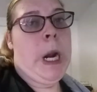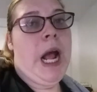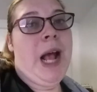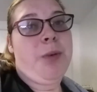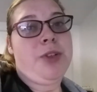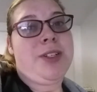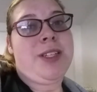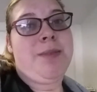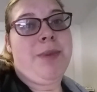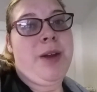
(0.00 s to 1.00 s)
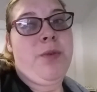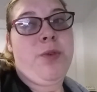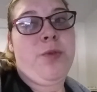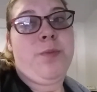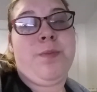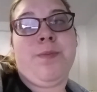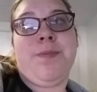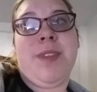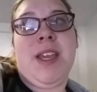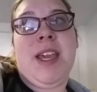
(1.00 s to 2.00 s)
I will just sit in my room.
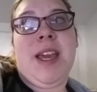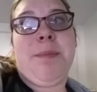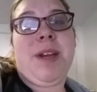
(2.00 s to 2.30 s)
I'm